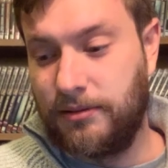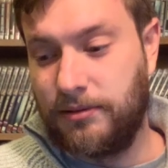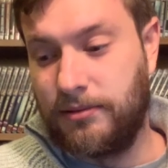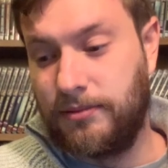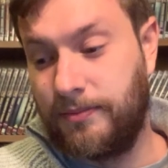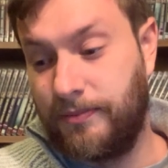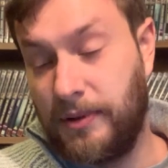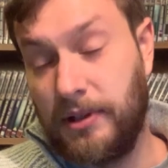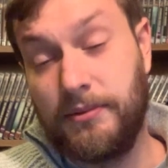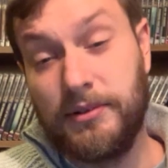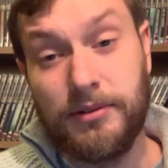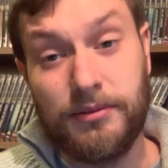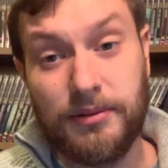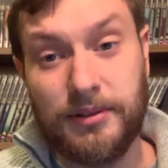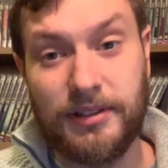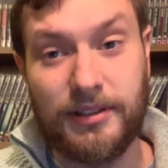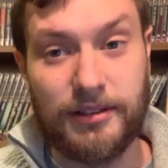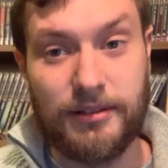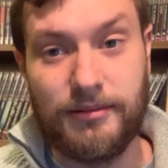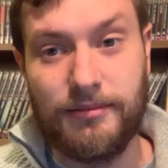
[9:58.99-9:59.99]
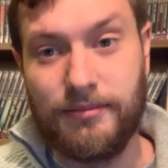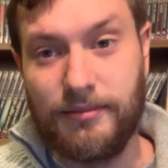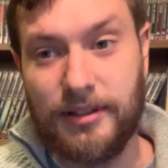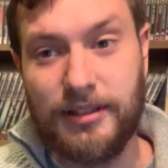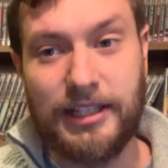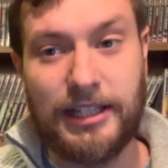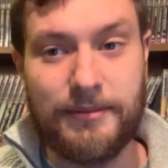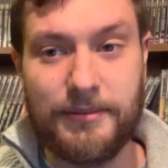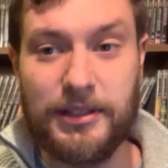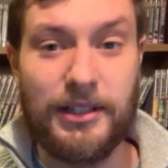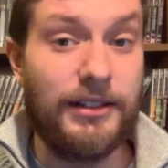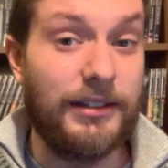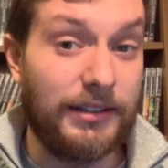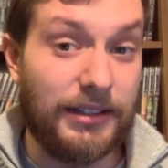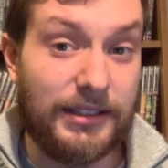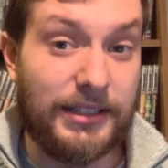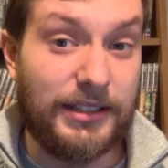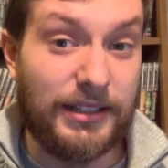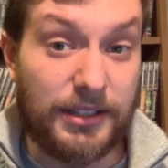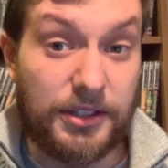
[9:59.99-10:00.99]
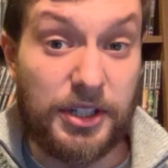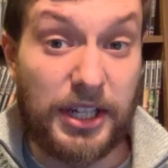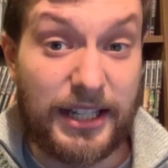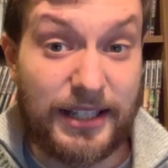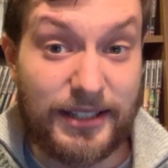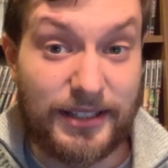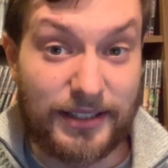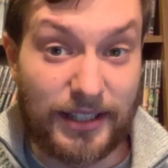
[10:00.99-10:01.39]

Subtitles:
or it was also the same Dalek that's in the Chase